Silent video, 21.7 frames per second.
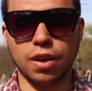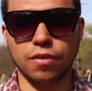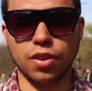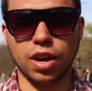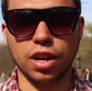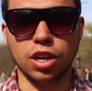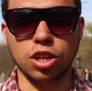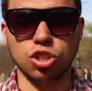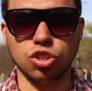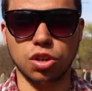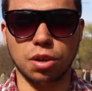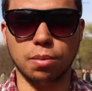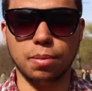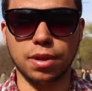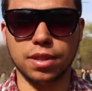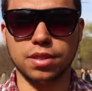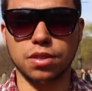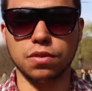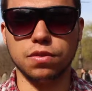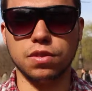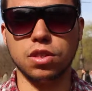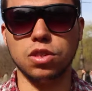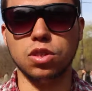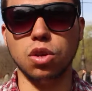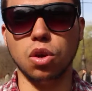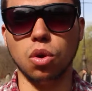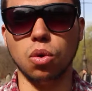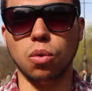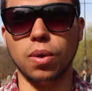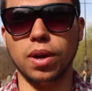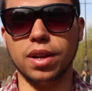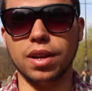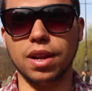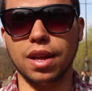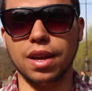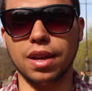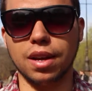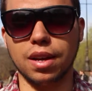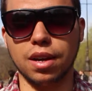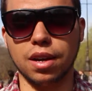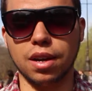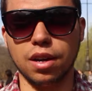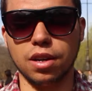kind of trained myself to know when
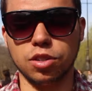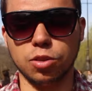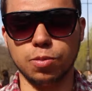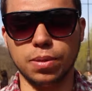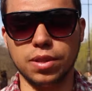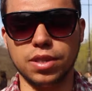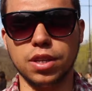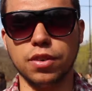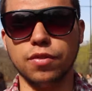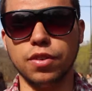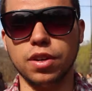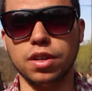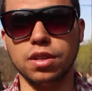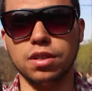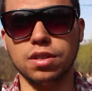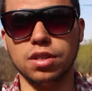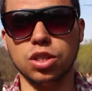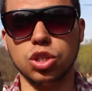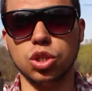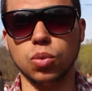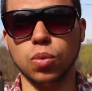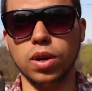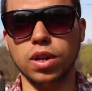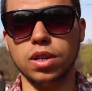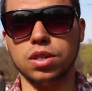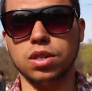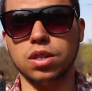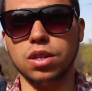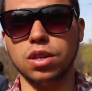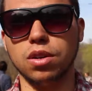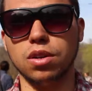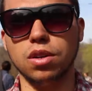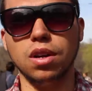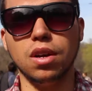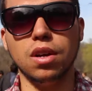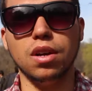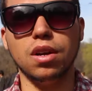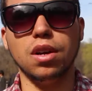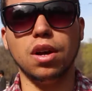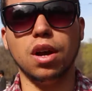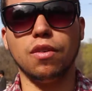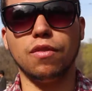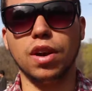like a specific situation
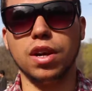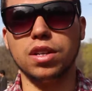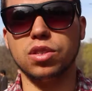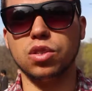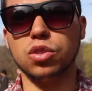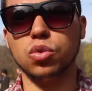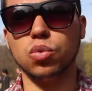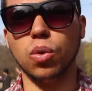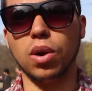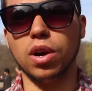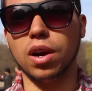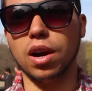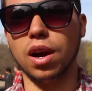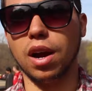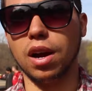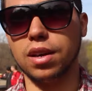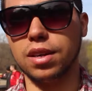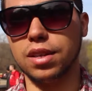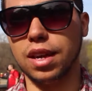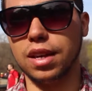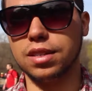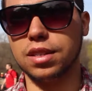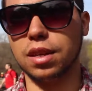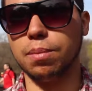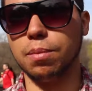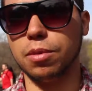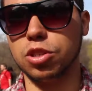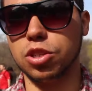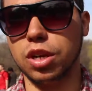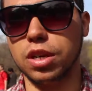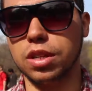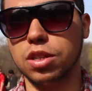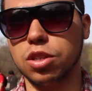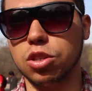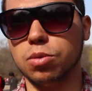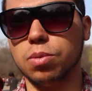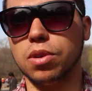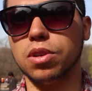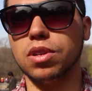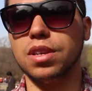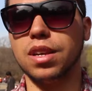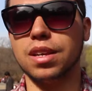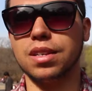arises where yes, I'm attracted to this
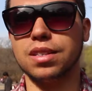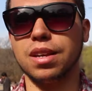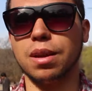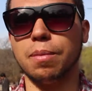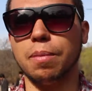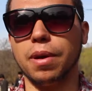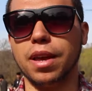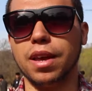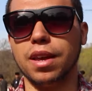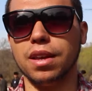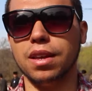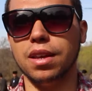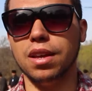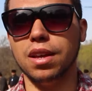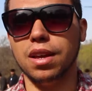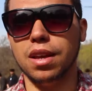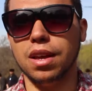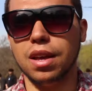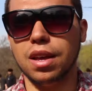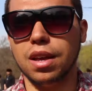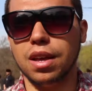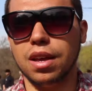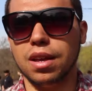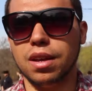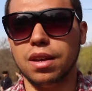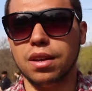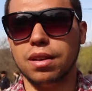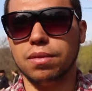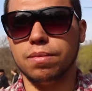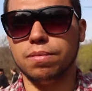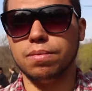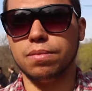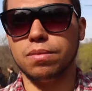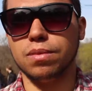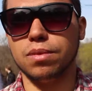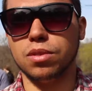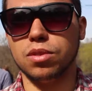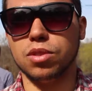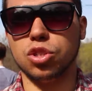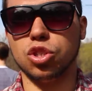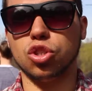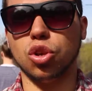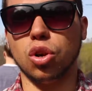person, yes, I might
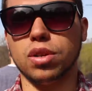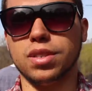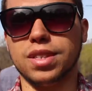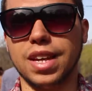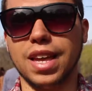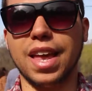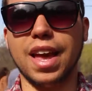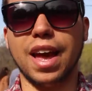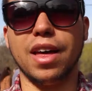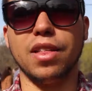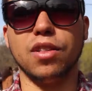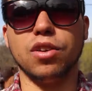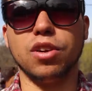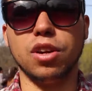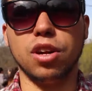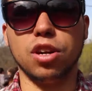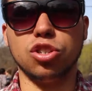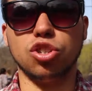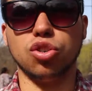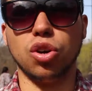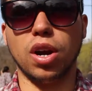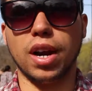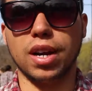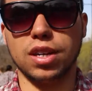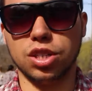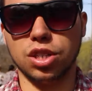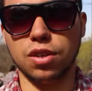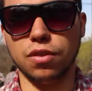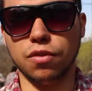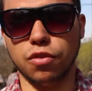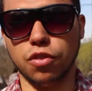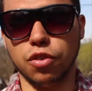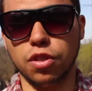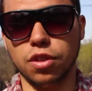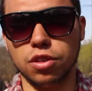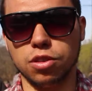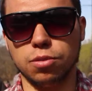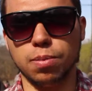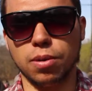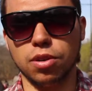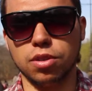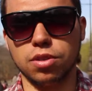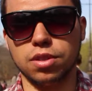start to gather attraction for
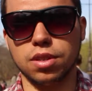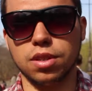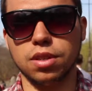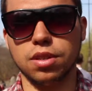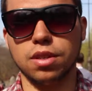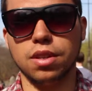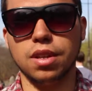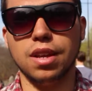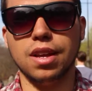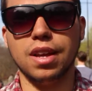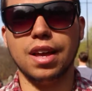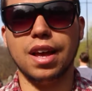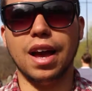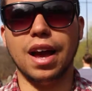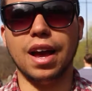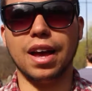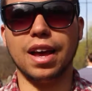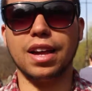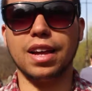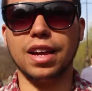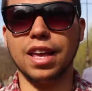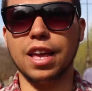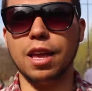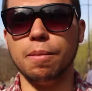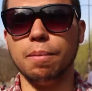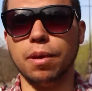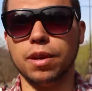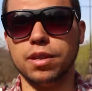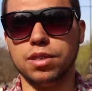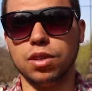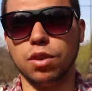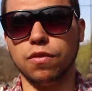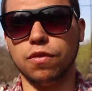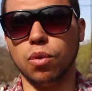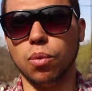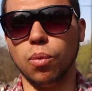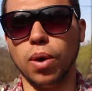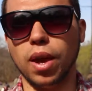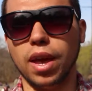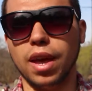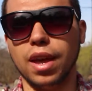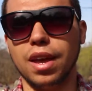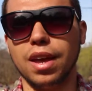this person. I kind of keep myself
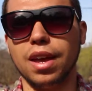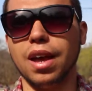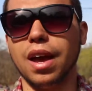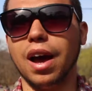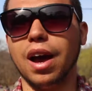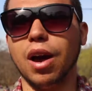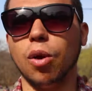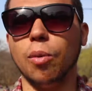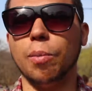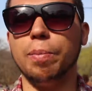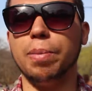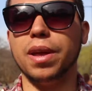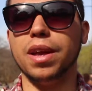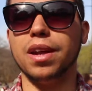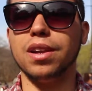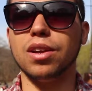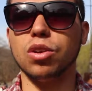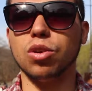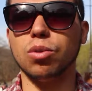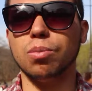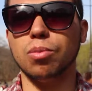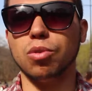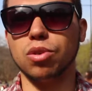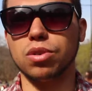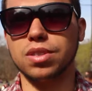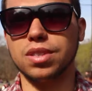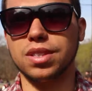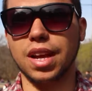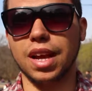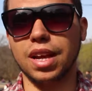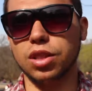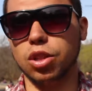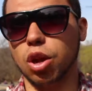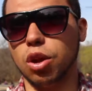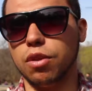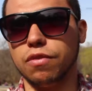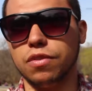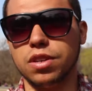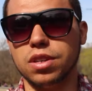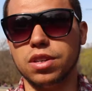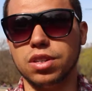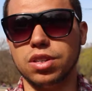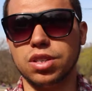away. I'll be a little more
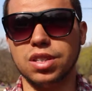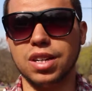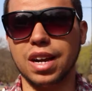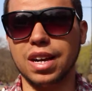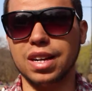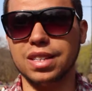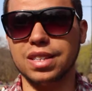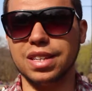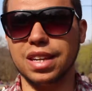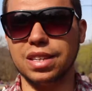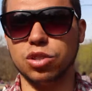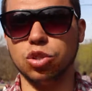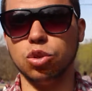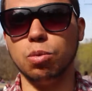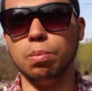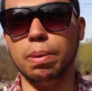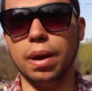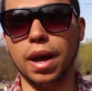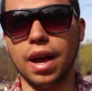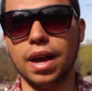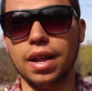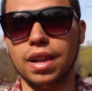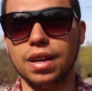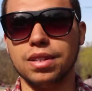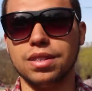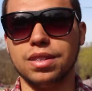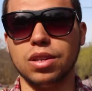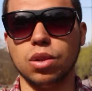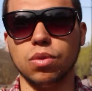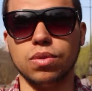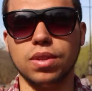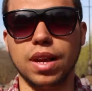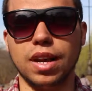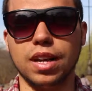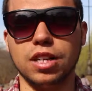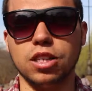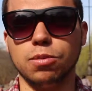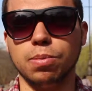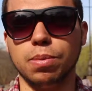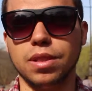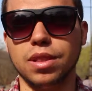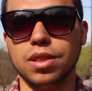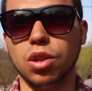standoffish, not too bad, like still
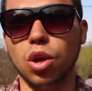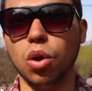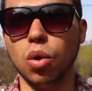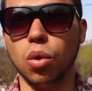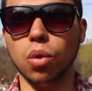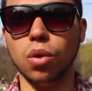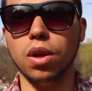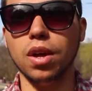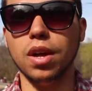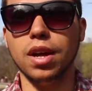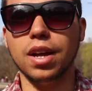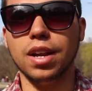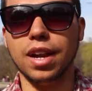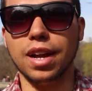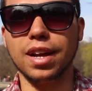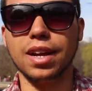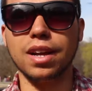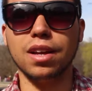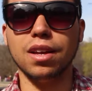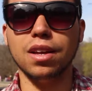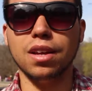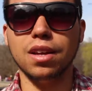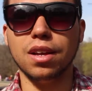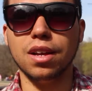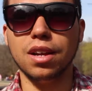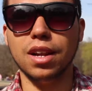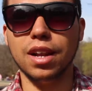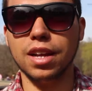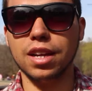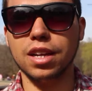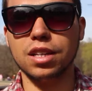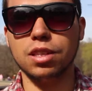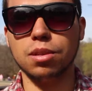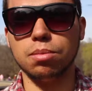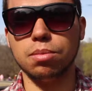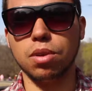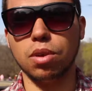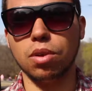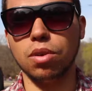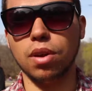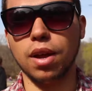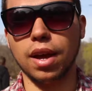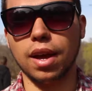nice, but no, like letting them
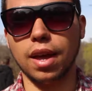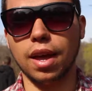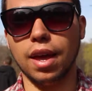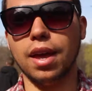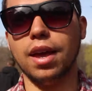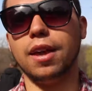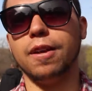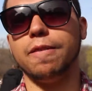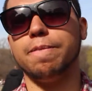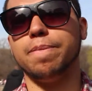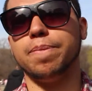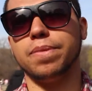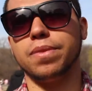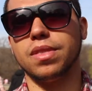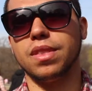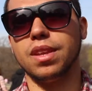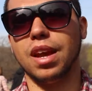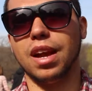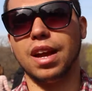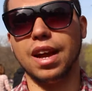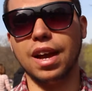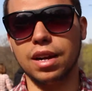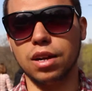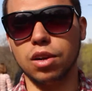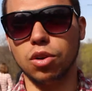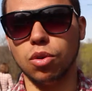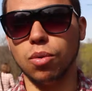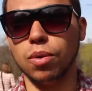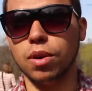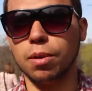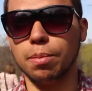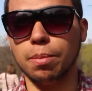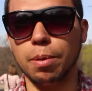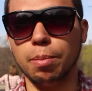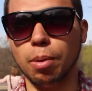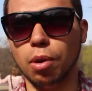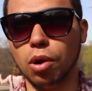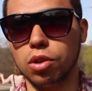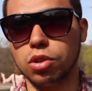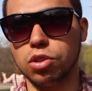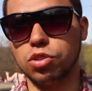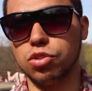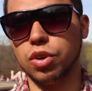know like, hey, I kind of don't want to be
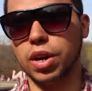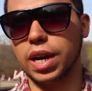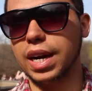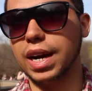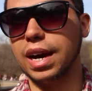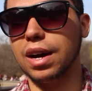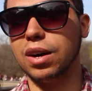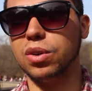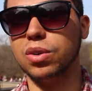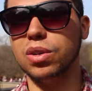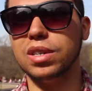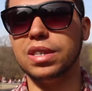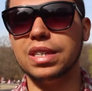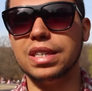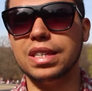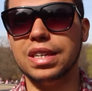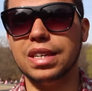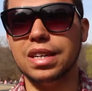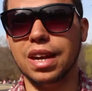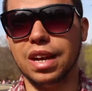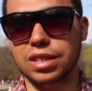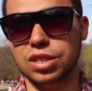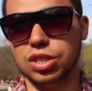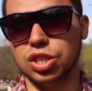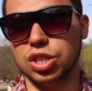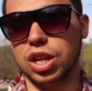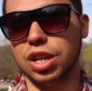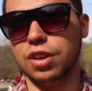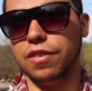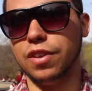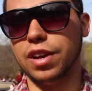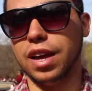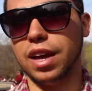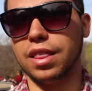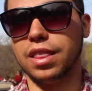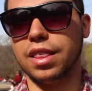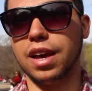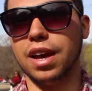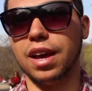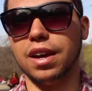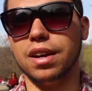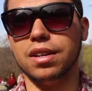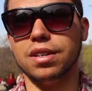bothered right now, and just leave it at
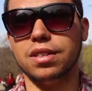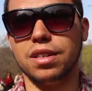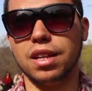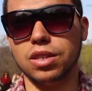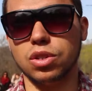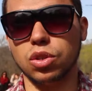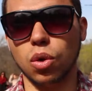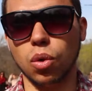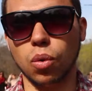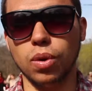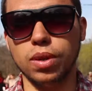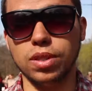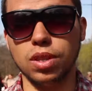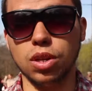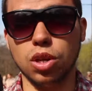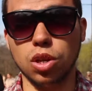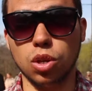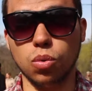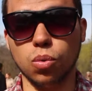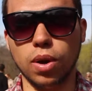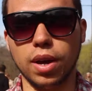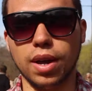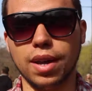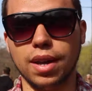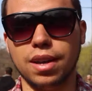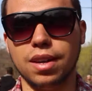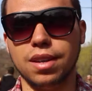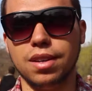that. That's always a good way